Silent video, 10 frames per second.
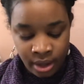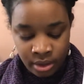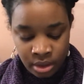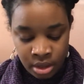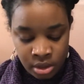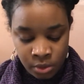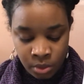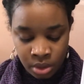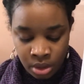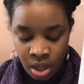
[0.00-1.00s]
and this
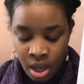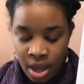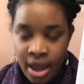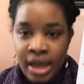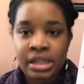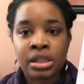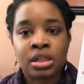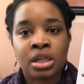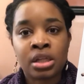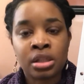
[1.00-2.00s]
one has
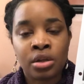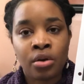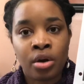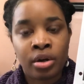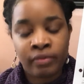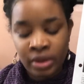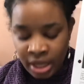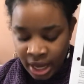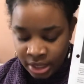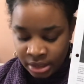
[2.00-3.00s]
suggested yarn of the
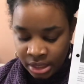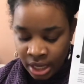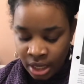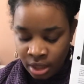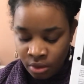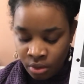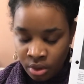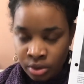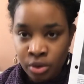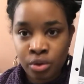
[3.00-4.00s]
Cascade
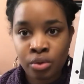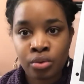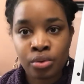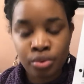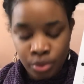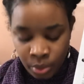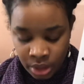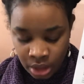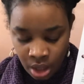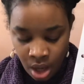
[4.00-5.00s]
Yarns 220